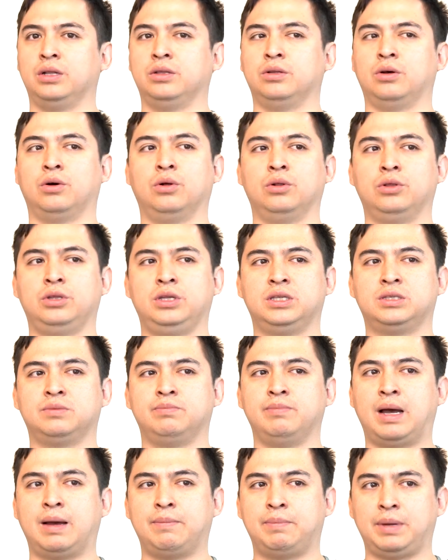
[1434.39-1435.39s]
and all
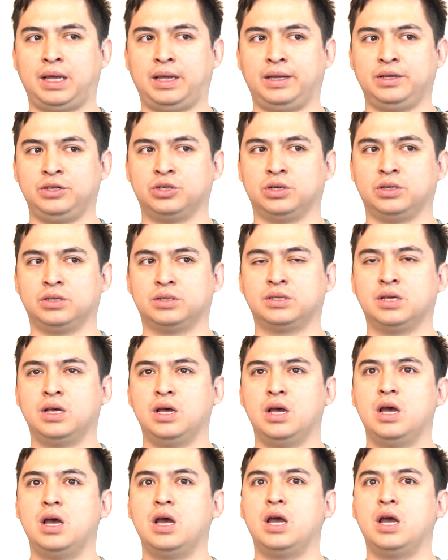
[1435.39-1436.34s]
these map engines